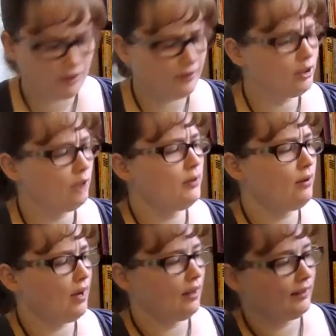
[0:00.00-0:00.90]
The
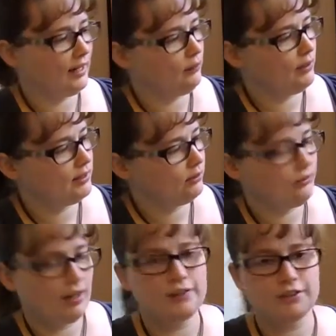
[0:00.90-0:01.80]
Tobira, Gateway to
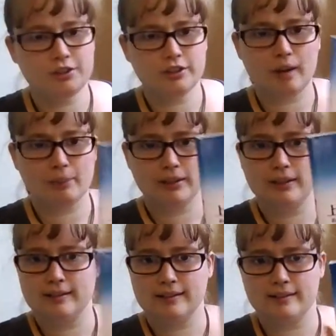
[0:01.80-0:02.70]
Advanced
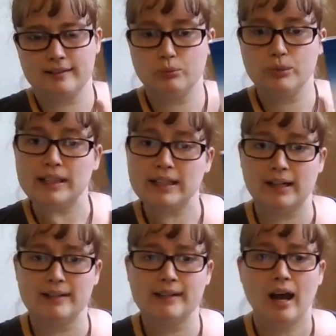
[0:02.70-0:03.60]
Japanese, is really
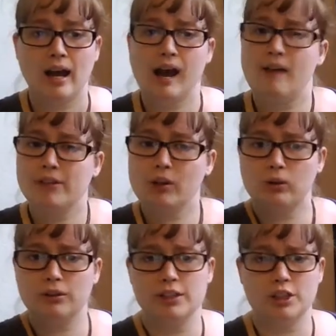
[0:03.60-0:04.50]
nice. I have the
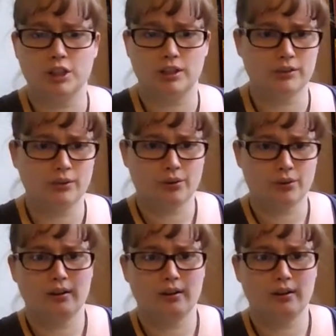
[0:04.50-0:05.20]
old edition, so